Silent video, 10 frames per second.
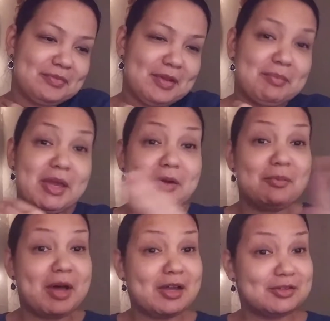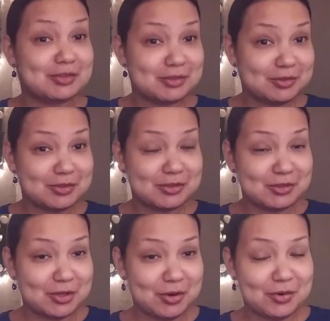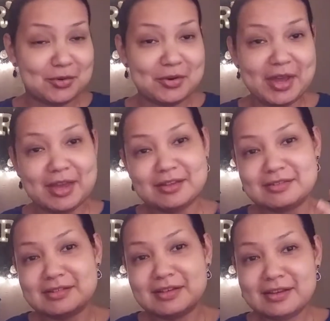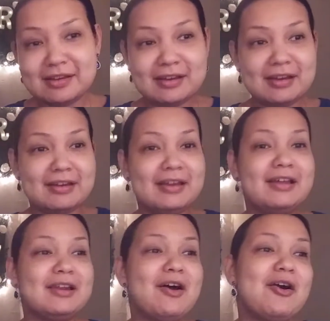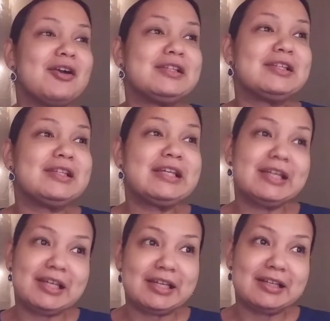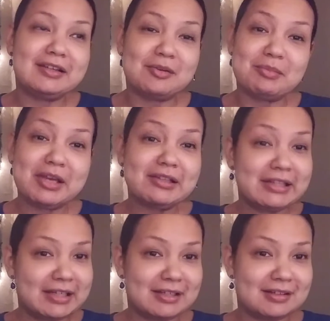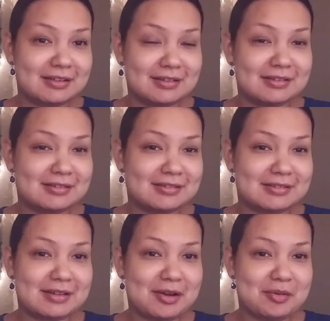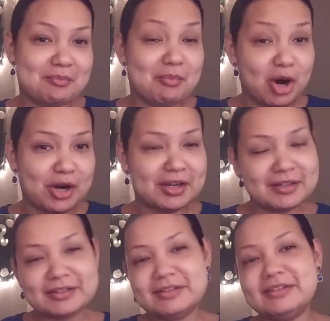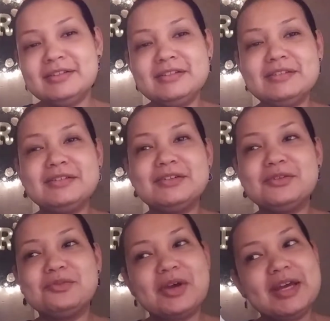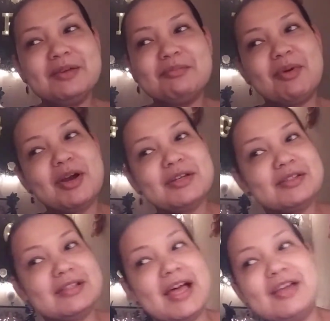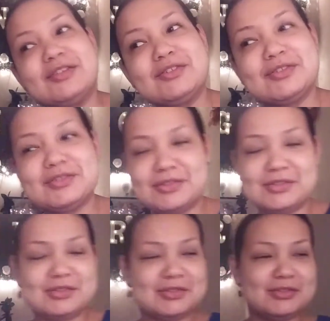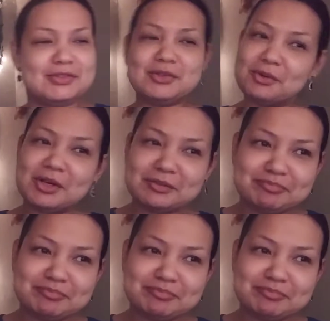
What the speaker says: pay homage to this show. And again, our male lead is Mark, right? Mark / Stewart.